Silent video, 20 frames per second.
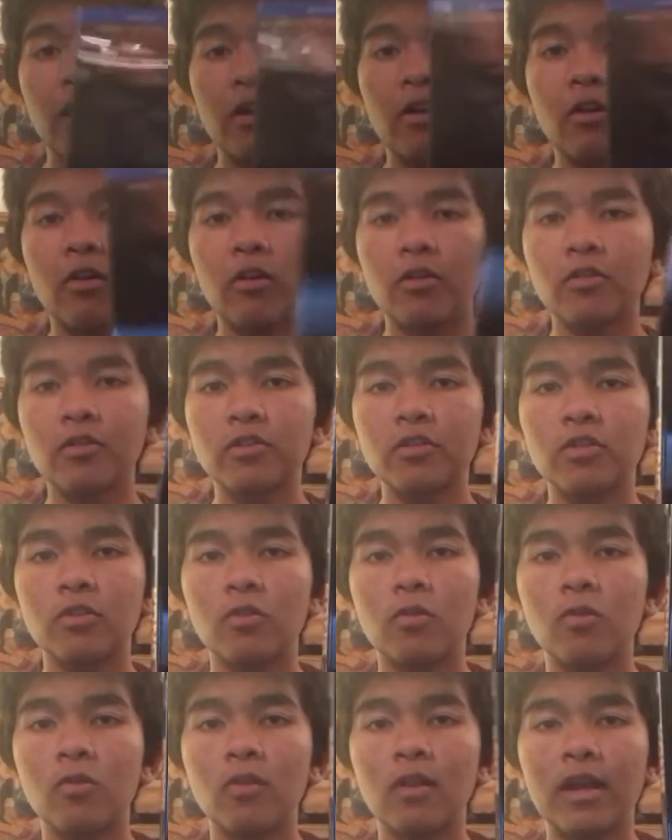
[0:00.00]
Kong
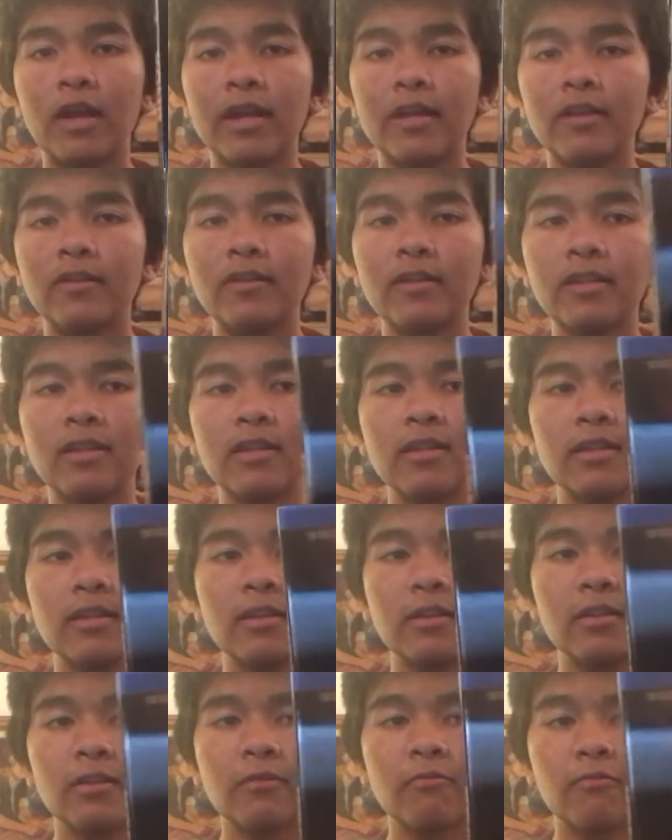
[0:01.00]
Skull Island,
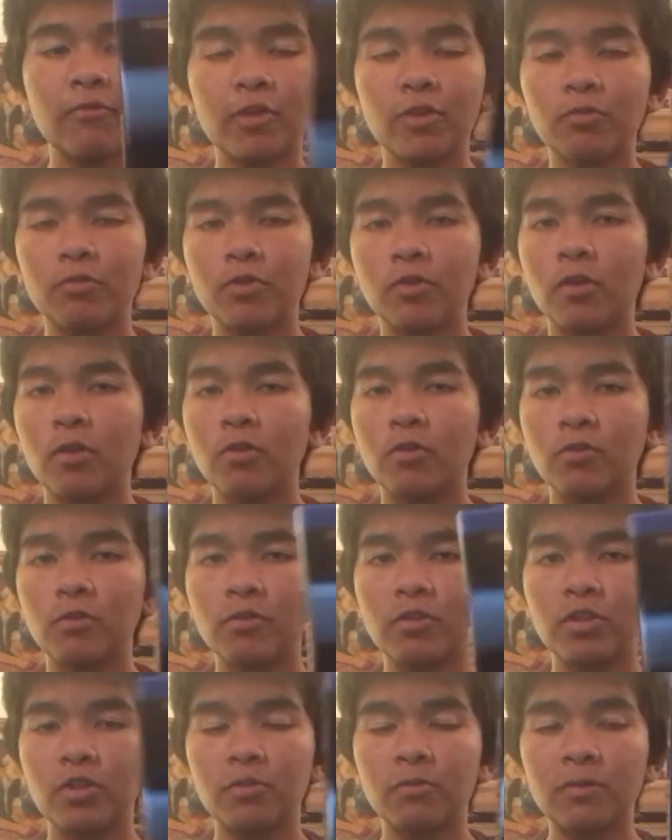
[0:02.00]
which was also
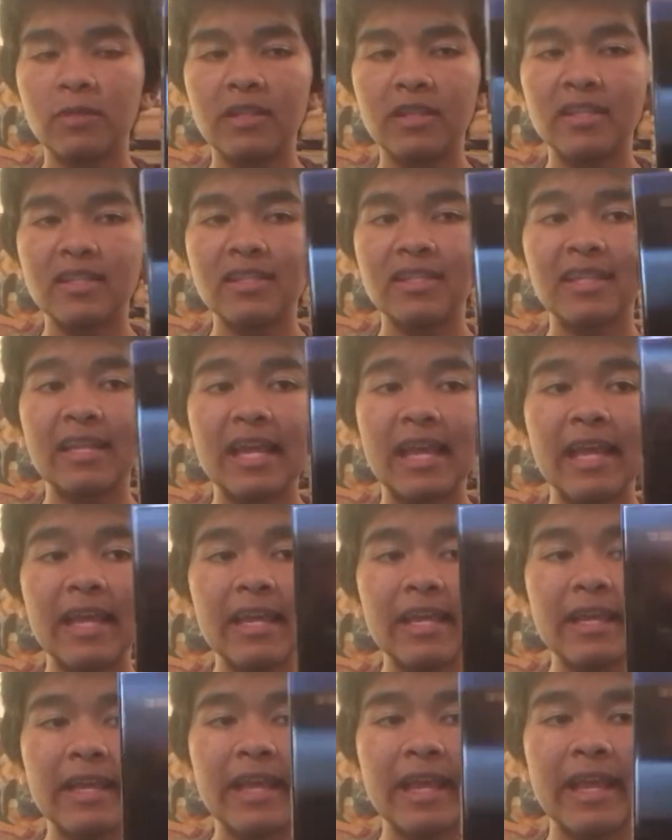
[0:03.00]
just released
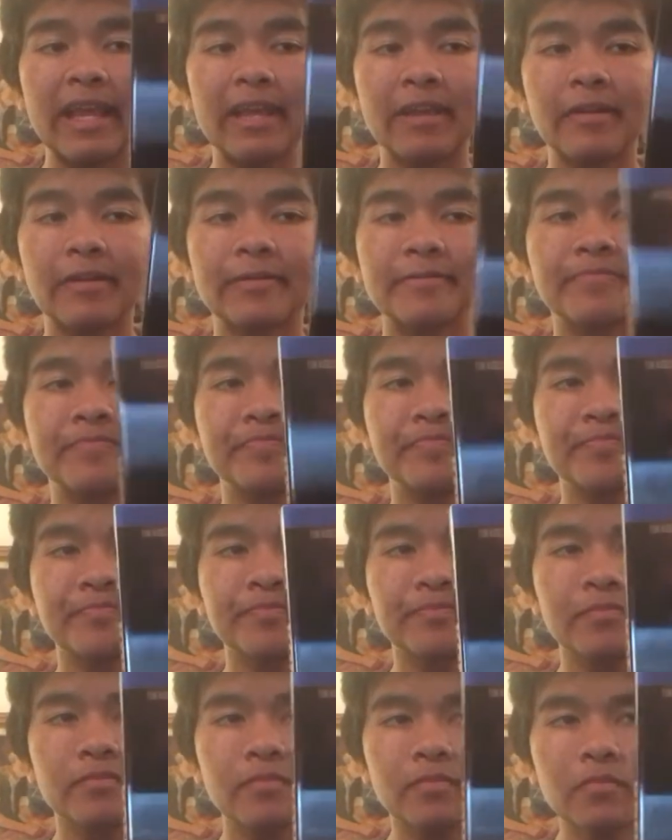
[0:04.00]
today. And um,
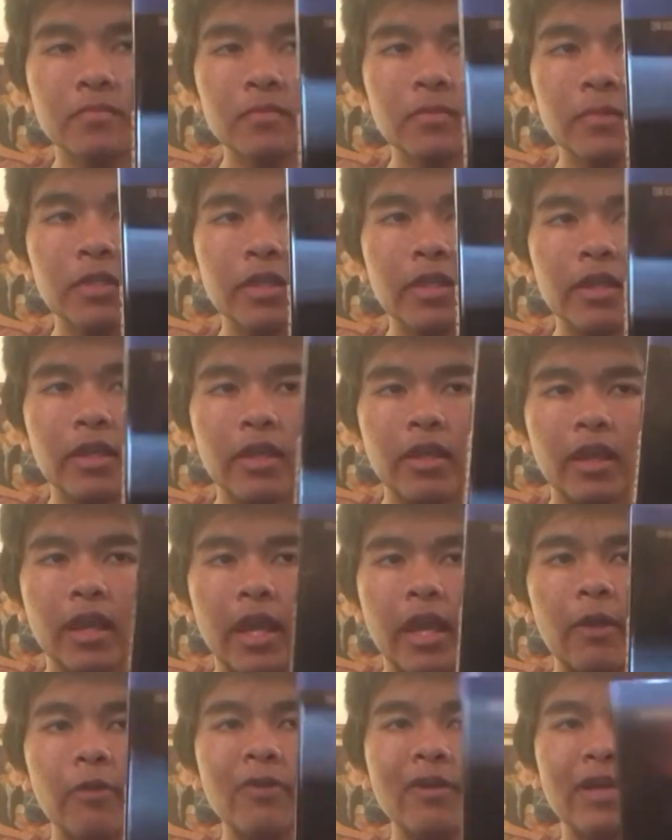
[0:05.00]

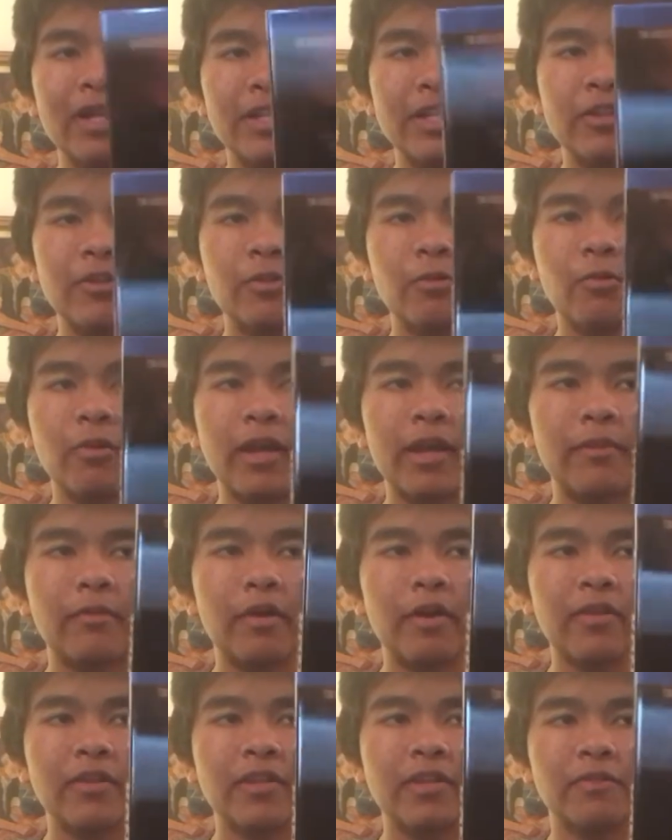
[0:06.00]
I don't actually know why I
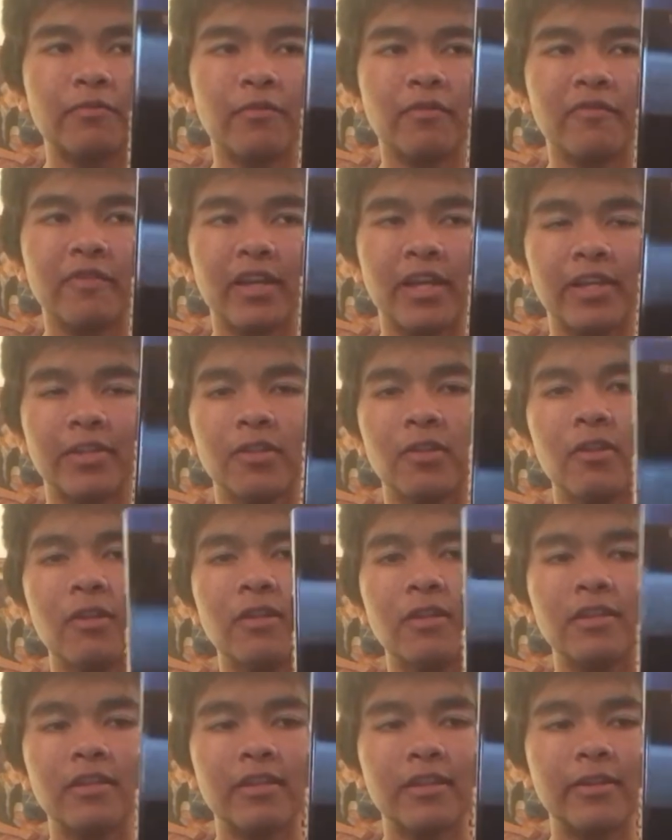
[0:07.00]
bought this movie. I saw
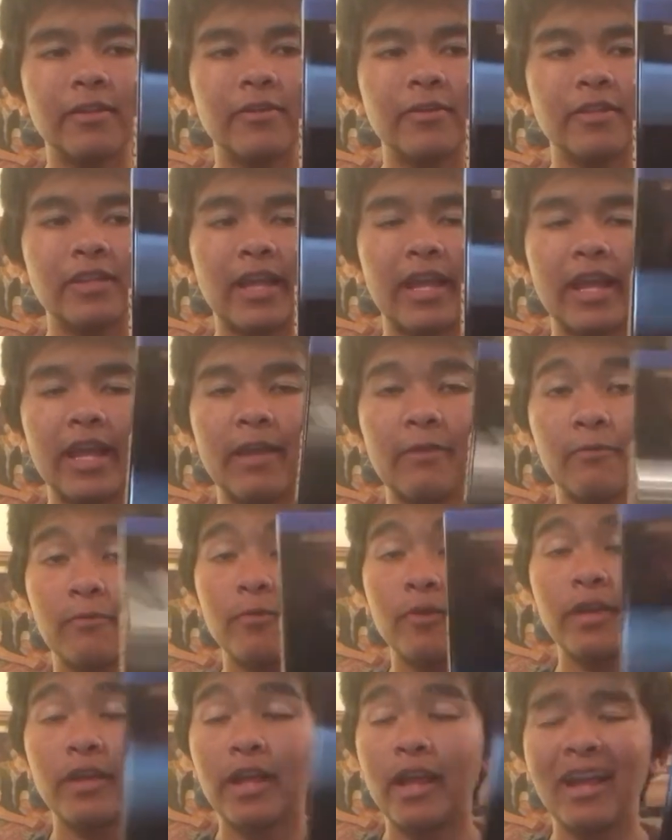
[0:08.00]
it in theaters. I had
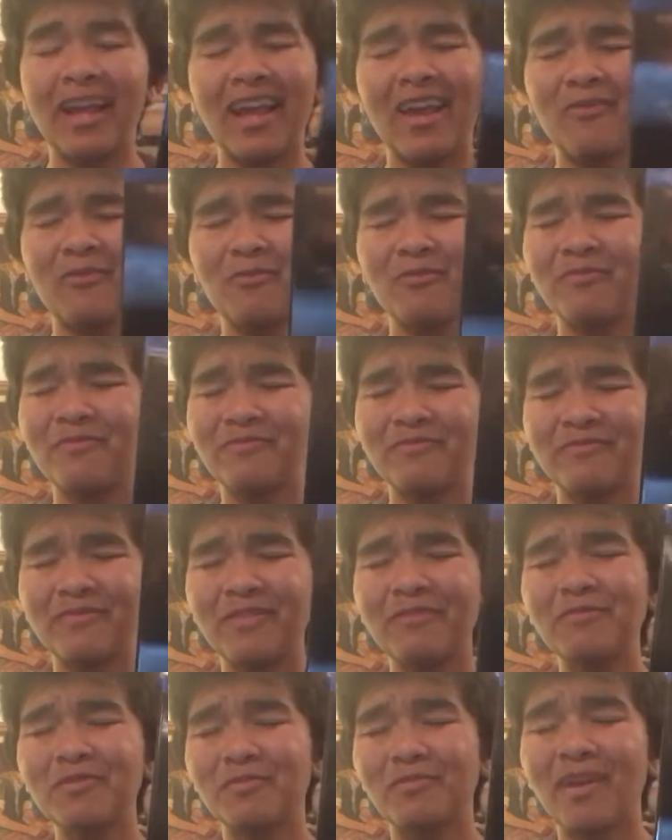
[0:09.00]
re I don't
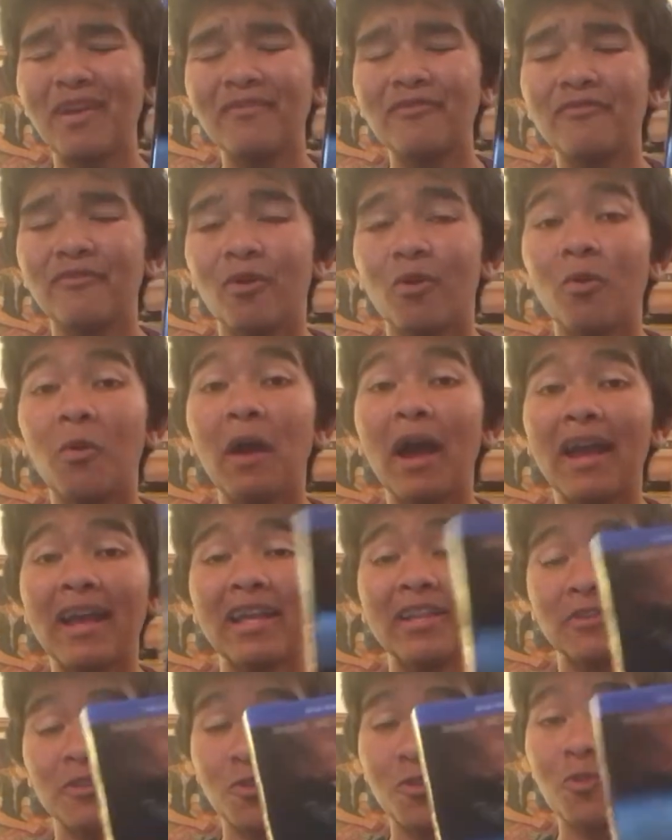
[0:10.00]
it was my fault. I
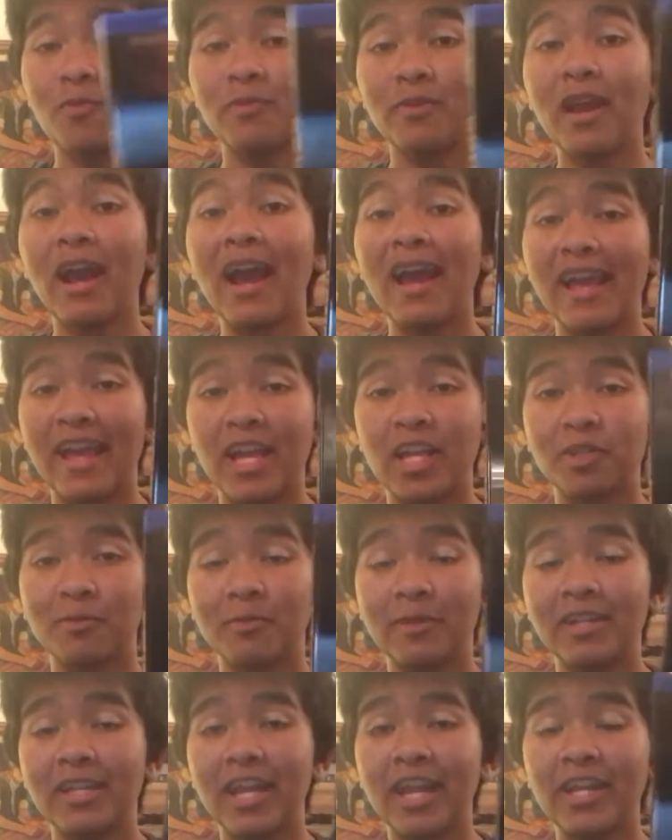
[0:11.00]
had super high
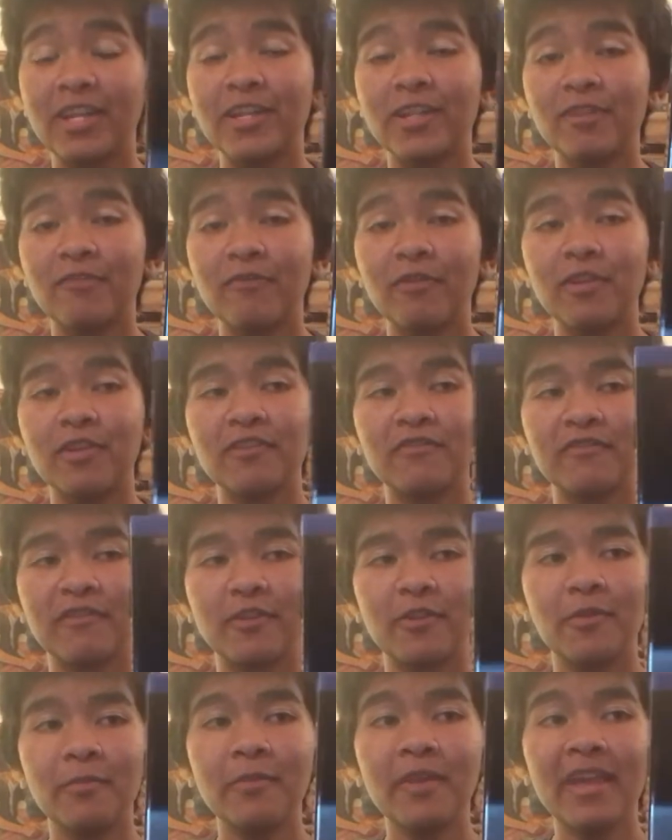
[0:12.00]
expectations for this
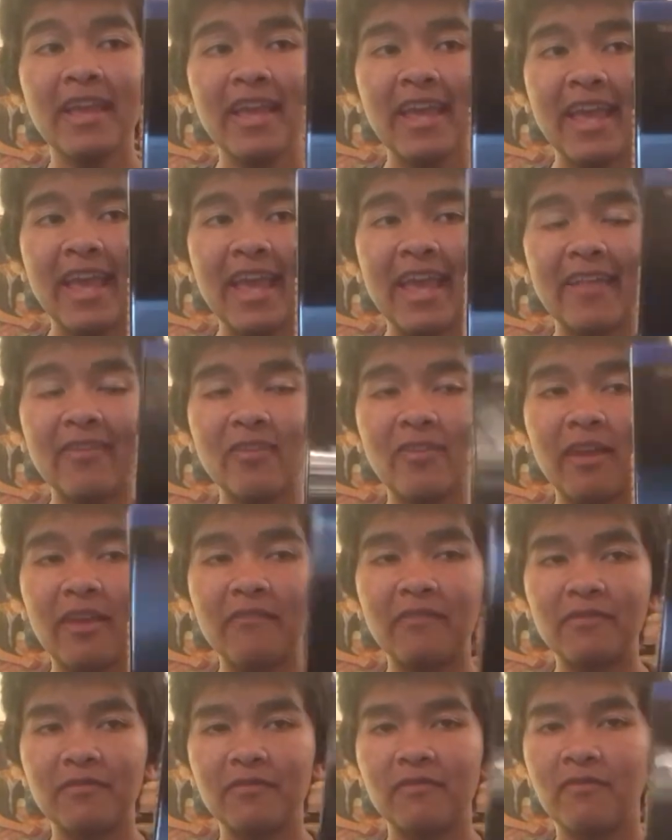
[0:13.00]
film and
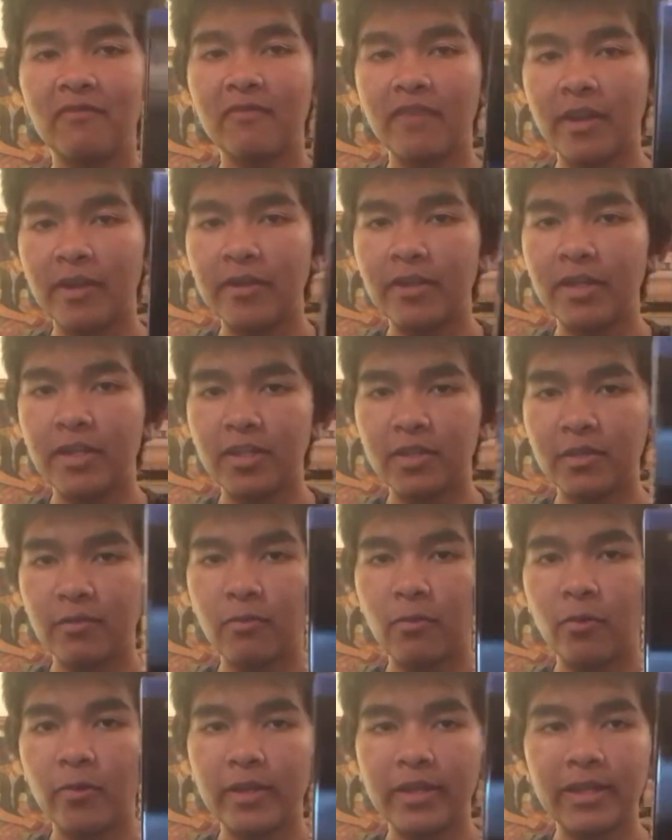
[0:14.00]
left very
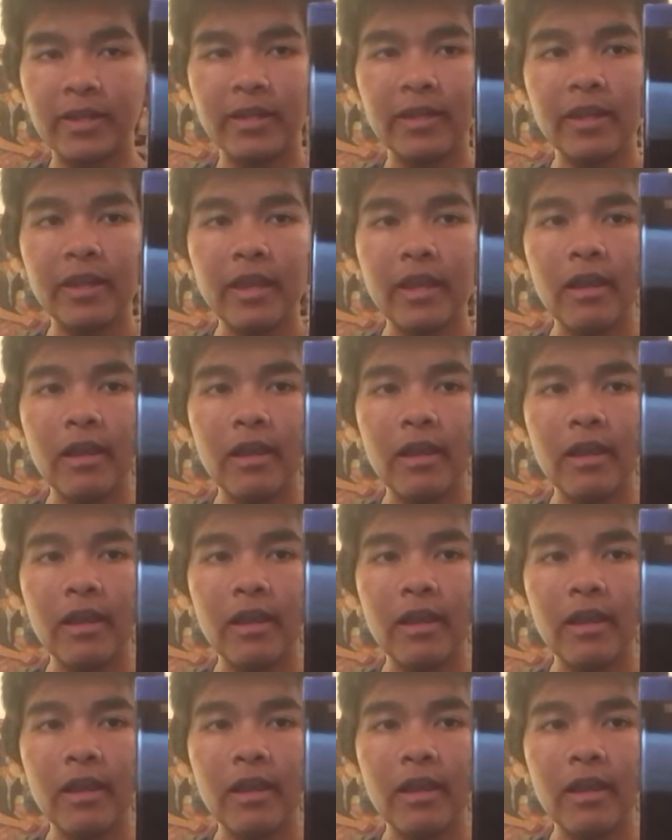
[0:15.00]
disappointed.